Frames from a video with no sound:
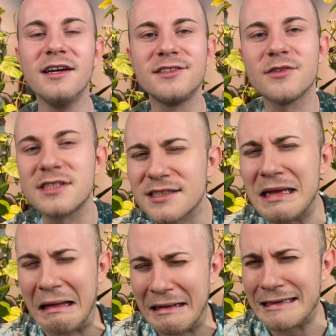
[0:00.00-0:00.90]
So it's,
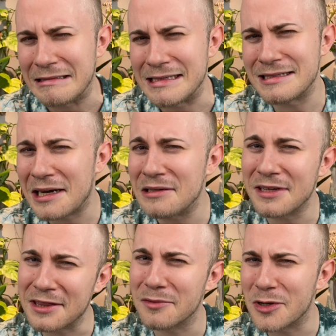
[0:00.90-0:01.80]
yeah, like I said, it's not
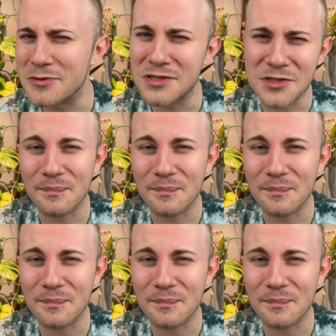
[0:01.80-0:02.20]
like the most